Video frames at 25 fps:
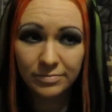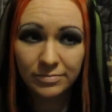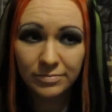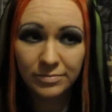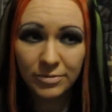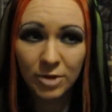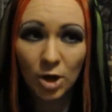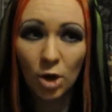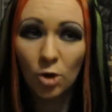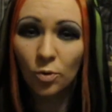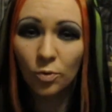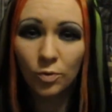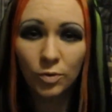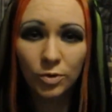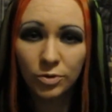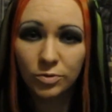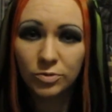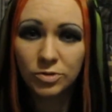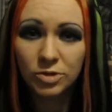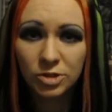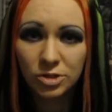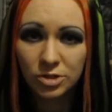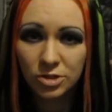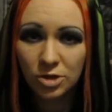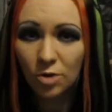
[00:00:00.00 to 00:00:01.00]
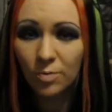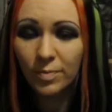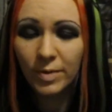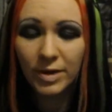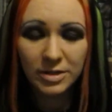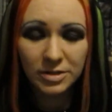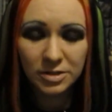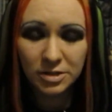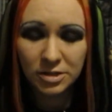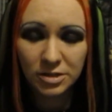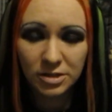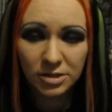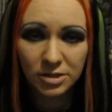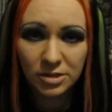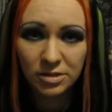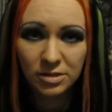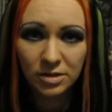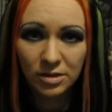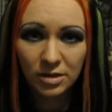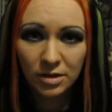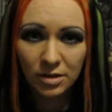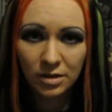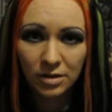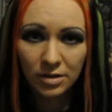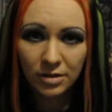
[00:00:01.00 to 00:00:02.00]
No roots, no basis,
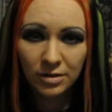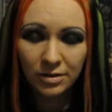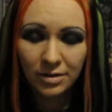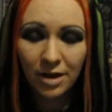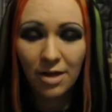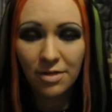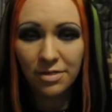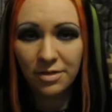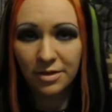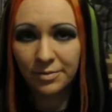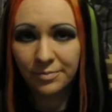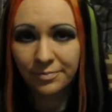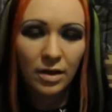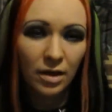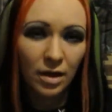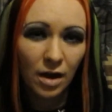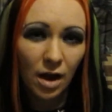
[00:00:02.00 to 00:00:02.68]
nothing.